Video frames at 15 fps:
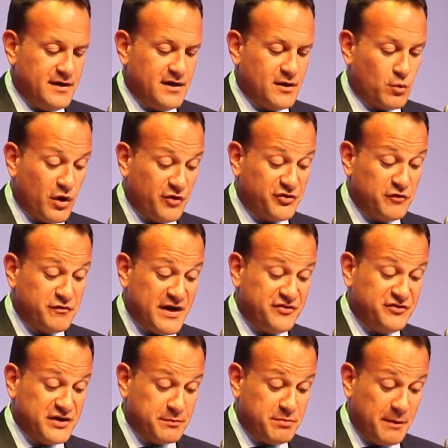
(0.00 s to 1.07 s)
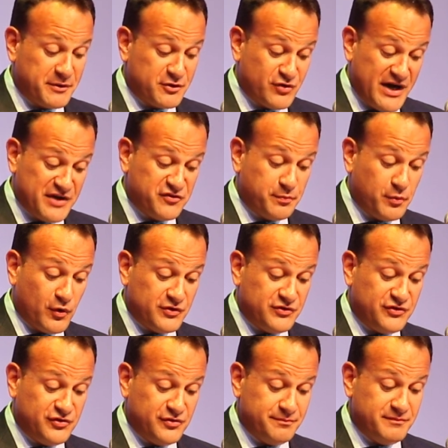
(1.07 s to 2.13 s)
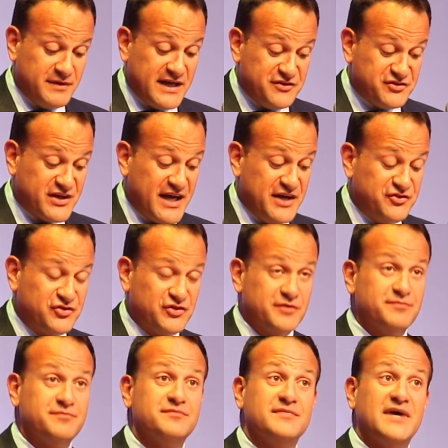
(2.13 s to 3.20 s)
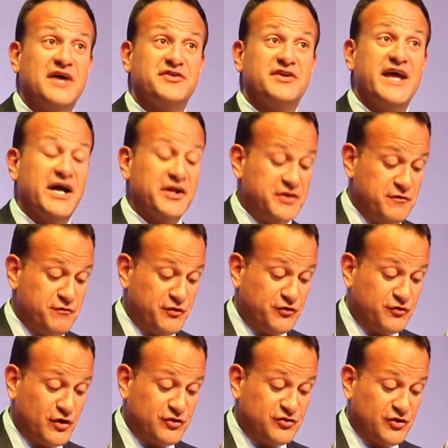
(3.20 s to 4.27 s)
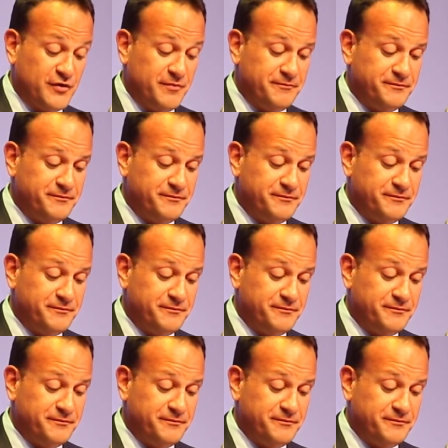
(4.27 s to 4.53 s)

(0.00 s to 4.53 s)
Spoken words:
We're also investing in public transport, in education and in health infrastructure.